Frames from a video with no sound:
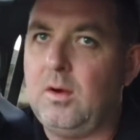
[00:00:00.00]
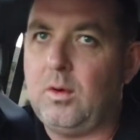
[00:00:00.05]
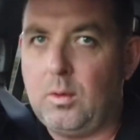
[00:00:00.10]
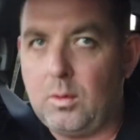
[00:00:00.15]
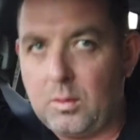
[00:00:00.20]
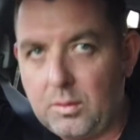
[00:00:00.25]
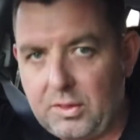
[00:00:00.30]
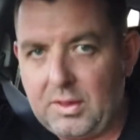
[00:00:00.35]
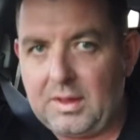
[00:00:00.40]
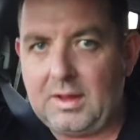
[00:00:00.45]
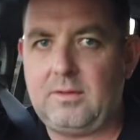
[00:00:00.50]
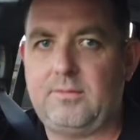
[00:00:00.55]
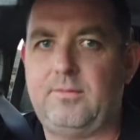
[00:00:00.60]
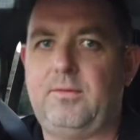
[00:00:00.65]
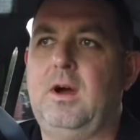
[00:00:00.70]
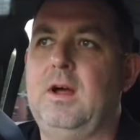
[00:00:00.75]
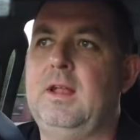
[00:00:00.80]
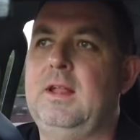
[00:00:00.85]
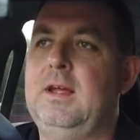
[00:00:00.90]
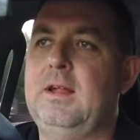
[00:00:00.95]
all things
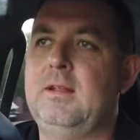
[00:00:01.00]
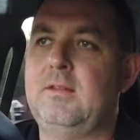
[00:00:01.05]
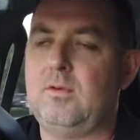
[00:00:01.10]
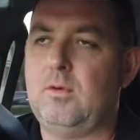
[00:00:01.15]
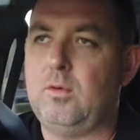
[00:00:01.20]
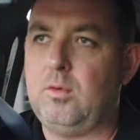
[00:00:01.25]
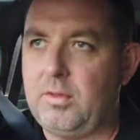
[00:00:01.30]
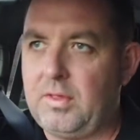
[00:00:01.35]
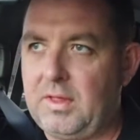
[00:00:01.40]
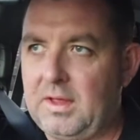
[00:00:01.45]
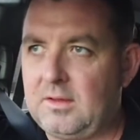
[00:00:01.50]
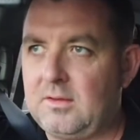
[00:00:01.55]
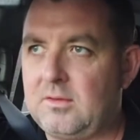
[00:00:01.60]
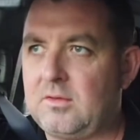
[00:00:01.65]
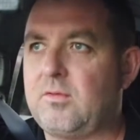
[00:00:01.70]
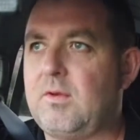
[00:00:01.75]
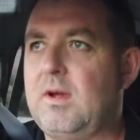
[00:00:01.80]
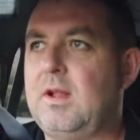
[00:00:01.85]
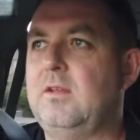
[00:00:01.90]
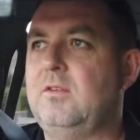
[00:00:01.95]
finance, all things
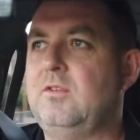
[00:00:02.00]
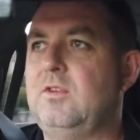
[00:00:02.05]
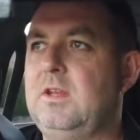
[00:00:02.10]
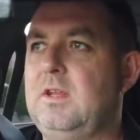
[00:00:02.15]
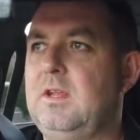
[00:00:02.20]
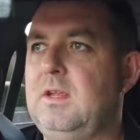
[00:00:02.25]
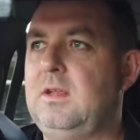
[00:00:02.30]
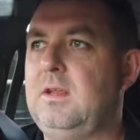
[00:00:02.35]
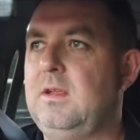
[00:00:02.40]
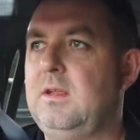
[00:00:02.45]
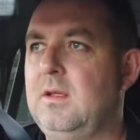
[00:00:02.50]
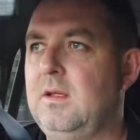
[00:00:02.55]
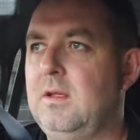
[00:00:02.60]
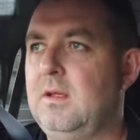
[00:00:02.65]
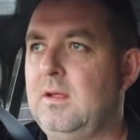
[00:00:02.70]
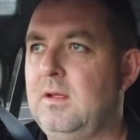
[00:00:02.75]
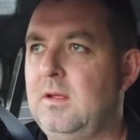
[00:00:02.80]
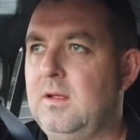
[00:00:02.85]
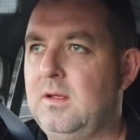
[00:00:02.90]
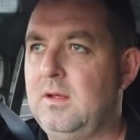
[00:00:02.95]
strategy,
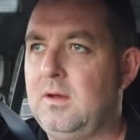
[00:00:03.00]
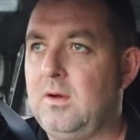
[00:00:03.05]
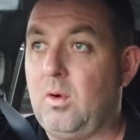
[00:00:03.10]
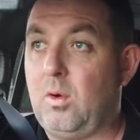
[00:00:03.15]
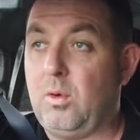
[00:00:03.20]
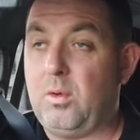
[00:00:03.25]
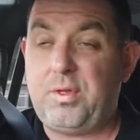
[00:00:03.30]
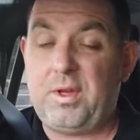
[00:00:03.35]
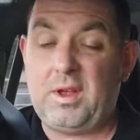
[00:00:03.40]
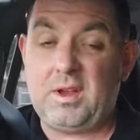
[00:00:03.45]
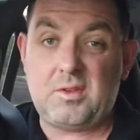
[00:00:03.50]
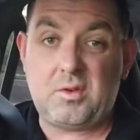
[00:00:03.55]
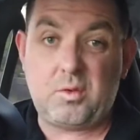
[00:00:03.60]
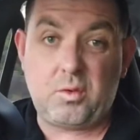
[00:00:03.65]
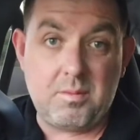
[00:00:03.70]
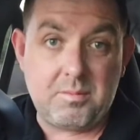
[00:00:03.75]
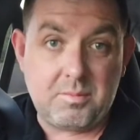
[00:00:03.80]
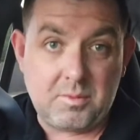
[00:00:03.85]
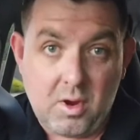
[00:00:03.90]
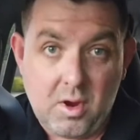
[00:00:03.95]
all things
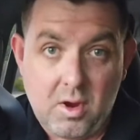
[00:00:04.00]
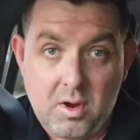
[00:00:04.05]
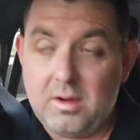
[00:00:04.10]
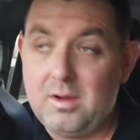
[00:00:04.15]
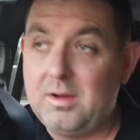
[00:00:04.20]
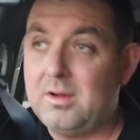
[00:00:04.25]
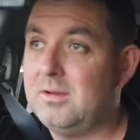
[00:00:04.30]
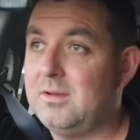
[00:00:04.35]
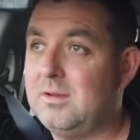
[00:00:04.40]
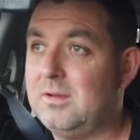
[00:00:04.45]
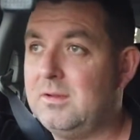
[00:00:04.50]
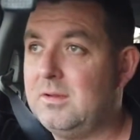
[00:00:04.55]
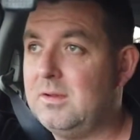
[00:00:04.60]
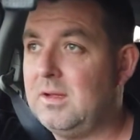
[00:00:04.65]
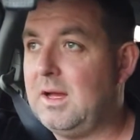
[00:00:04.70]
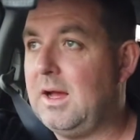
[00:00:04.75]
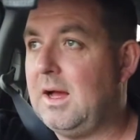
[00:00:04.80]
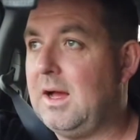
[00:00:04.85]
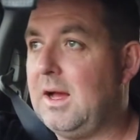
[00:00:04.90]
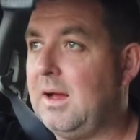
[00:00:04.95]
crypto,
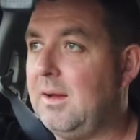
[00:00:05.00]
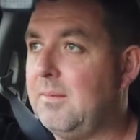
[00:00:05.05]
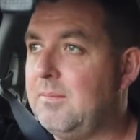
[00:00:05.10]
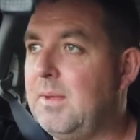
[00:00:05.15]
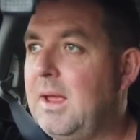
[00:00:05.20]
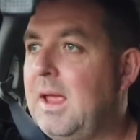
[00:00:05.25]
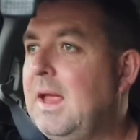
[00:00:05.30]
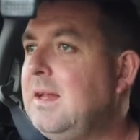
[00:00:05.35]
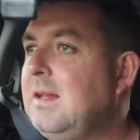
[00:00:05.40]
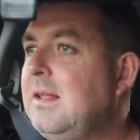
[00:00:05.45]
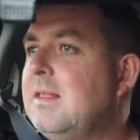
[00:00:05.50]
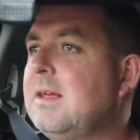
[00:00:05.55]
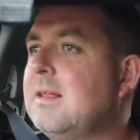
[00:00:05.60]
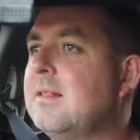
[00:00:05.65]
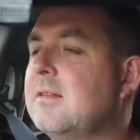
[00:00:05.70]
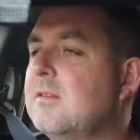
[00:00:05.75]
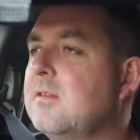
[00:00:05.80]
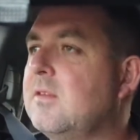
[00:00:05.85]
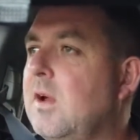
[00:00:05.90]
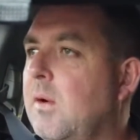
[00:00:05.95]
um,
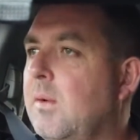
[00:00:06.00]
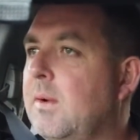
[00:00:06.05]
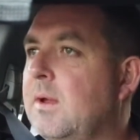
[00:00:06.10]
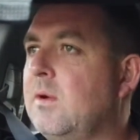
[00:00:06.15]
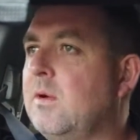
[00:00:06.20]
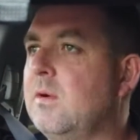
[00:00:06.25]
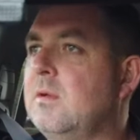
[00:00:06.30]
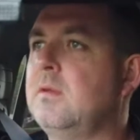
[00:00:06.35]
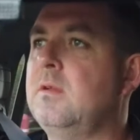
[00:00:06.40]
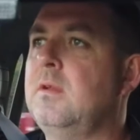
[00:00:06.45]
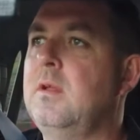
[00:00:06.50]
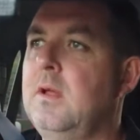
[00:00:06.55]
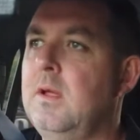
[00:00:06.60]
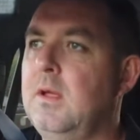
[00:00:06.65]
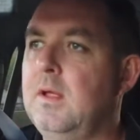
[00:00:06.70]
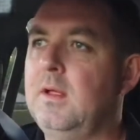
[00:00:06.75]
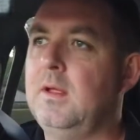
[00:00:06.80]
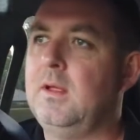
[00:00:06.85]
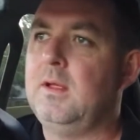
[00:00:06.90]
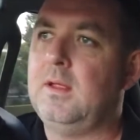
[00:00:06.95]
anything that's going on
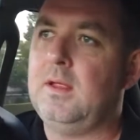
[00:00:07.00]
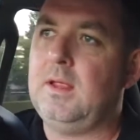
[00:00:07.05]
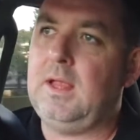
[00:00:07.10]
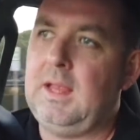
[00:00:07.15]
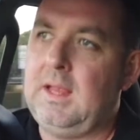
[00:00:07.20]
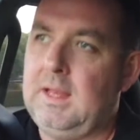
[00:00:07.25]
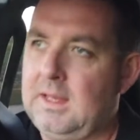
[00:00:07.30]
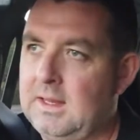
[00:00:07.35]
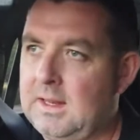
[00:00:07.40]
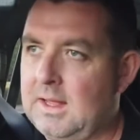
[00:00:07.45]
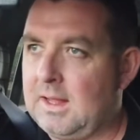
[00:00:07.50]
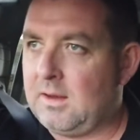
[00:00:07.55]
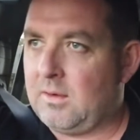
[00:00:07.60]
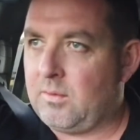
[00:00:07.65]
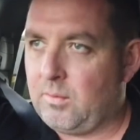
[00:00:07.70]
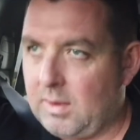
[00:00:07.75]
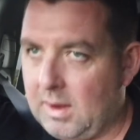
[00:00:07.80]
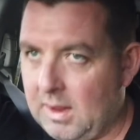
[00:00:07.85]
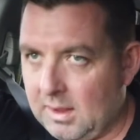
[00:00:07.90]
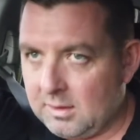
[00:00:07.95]
in and
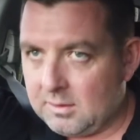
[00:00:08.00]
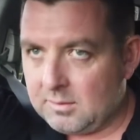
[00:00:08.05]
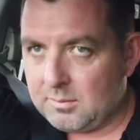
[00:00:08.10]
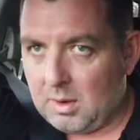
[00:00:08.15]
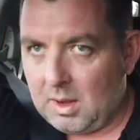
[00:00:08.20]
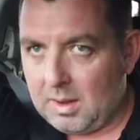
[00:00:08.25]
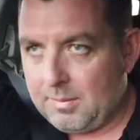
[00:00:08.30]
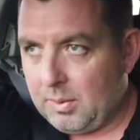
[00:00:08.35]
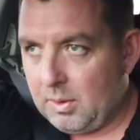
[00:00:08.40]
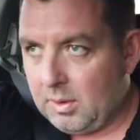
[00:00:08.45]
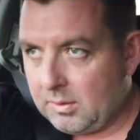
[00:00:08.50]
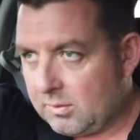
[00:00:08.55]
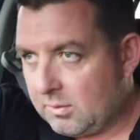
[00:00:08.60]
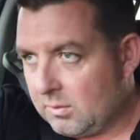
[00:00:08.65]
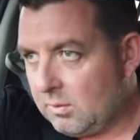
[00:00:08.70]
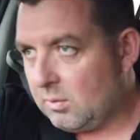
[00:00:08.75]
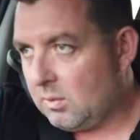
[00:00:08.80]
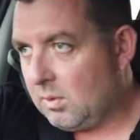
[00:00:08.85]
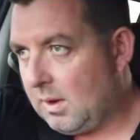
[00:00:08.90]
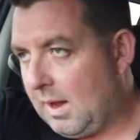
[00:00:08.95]
around my
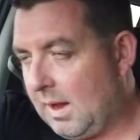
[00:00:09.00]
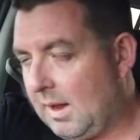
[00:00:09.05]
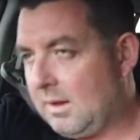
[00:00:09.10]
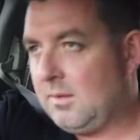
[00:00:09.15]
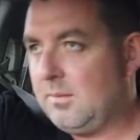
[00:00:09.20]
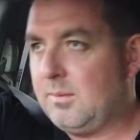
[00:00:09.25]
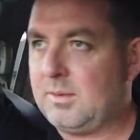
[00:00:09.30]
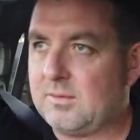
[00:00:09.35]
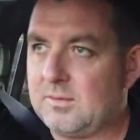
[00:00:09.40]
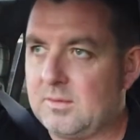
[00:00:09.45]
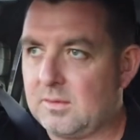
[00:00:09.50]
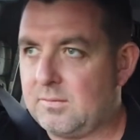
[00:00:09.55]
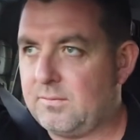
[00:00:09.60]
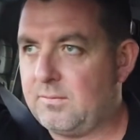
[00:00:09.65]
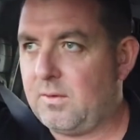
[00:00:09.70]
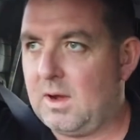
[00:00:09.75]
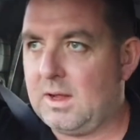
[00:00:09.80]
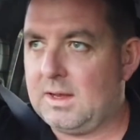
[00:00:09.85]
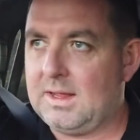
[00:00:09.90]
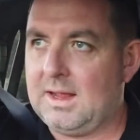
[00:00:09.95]
personal and business
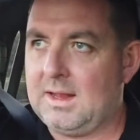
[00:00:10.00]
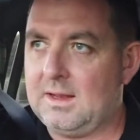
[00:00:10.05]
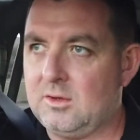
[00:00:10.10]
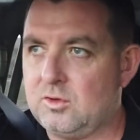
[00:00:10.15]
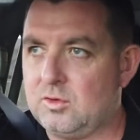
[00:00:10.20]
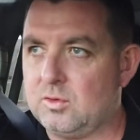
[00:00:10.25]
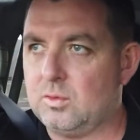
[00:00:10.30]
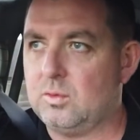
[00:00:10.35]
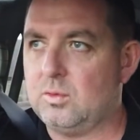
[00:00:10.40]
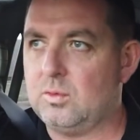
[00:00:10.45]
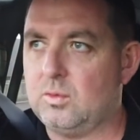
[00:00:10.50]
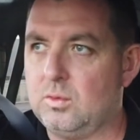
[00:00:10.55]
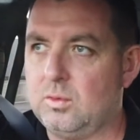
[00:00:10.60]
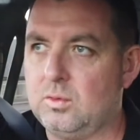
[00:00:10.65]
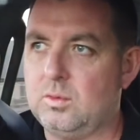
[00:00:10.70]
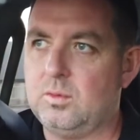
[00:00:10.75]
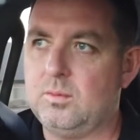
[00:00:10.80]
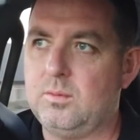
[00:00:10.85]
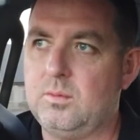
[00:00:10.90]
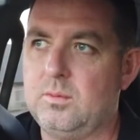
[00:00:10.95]
financial
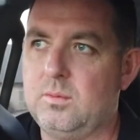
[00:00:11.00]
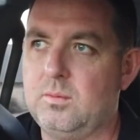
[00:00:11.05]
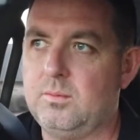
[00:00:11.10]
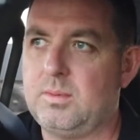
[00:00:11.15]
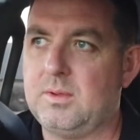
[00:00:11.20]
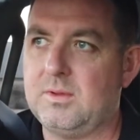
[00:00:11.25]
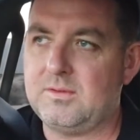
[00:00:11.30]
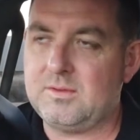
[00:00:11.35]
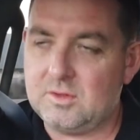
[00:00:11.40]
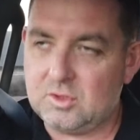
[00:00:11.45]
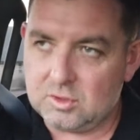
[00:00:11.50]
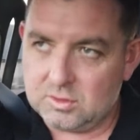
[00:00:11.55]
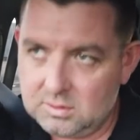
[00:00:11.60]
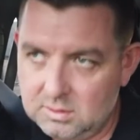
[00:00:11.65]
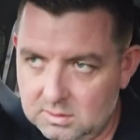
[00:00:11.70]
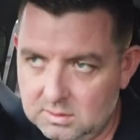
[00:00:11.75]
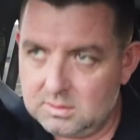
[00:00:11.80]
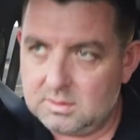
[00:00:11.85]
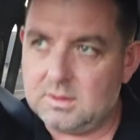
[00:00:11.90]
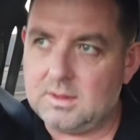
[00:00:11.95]
position,
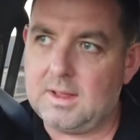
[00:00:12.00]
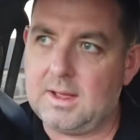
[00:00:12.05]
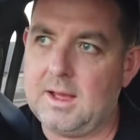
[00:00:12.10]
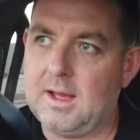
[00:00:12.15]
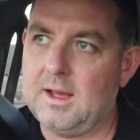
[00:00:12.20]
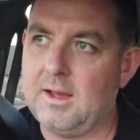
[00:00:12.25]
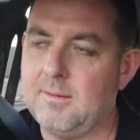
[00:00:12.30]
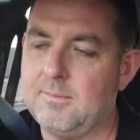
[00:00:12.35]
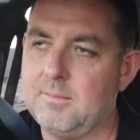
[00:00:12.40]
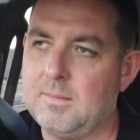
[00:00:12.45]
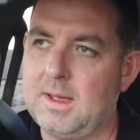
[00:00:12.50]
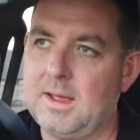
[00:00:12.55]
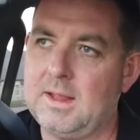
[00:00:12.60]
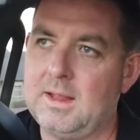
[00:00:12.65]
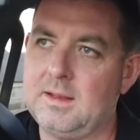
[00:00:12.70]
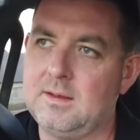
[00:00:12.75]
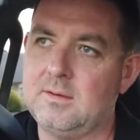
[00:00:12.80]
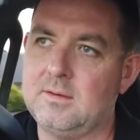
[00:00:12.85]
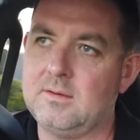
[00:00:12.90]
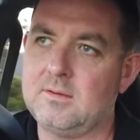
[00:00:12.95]
um,
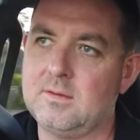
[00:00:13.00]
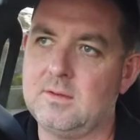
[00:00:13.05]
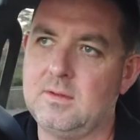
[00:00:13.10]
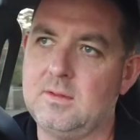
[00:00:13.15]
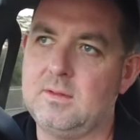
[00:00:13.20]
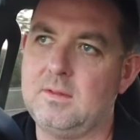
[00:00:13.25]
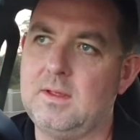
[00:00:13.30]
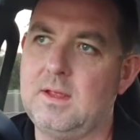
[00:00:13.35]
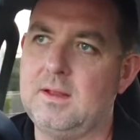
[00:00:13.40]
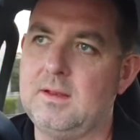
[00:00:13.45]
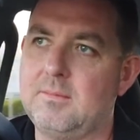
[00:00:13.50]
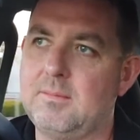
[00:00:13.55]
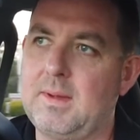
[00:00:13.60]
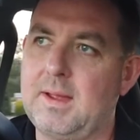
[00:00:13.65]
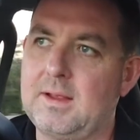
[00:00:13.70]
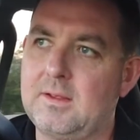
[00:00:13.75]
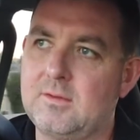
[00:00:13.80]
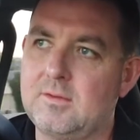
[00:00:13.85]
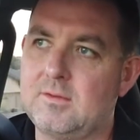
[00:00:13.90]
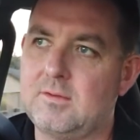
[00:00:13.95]
and it
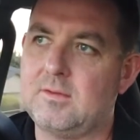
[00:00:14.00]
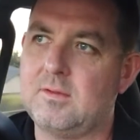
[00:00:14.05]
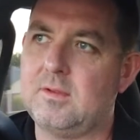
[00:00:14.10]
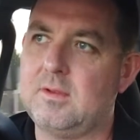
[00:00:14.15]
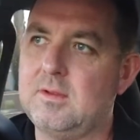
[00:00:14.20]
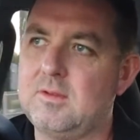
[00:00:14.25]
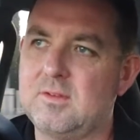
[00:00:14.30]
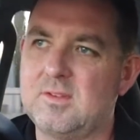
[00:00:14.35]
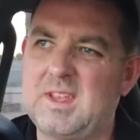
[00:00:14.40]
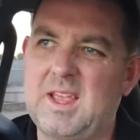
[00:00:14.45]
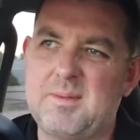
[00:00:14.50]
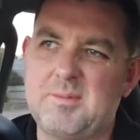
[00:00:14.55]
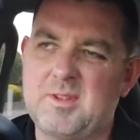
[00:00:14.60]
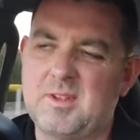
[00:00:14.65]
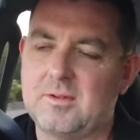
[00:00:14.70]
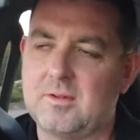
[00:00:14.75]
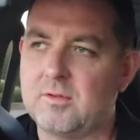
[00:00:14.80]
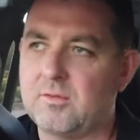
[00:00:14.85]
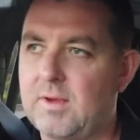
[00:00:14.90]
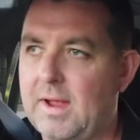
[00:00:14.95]
makes it just keeps
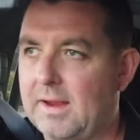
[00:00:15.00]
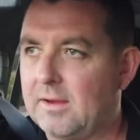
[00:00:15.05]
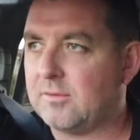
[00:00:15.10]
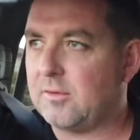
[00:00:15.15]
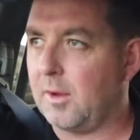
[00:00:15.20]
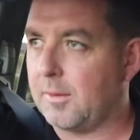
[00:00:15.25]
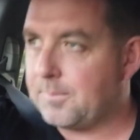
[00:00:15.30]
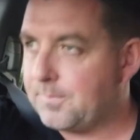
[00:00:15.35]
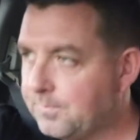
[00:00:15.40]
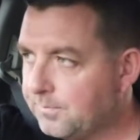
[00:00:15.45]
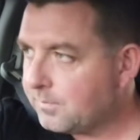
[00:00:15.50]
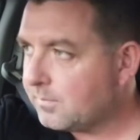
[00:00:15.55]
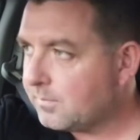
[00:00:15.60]
us on track. So